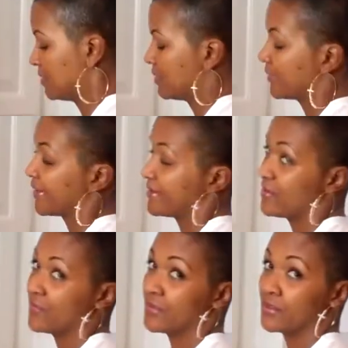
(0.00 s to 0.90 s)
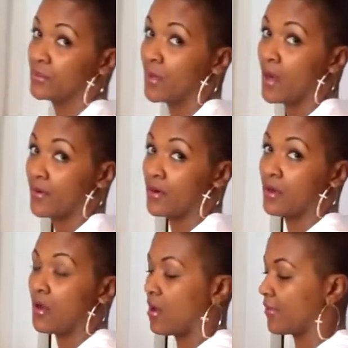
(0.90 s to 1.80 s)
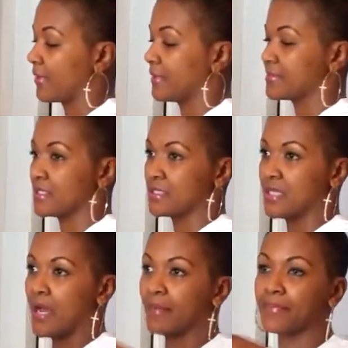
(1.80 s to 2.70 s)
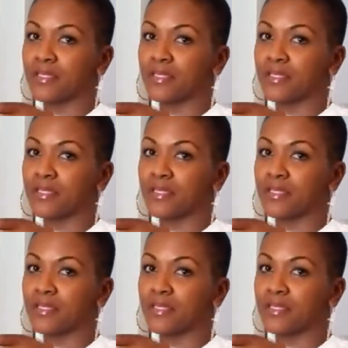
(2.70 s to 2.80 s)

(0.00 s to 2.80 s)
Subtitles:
Oh yeah, don't fill your water all the way up to the top,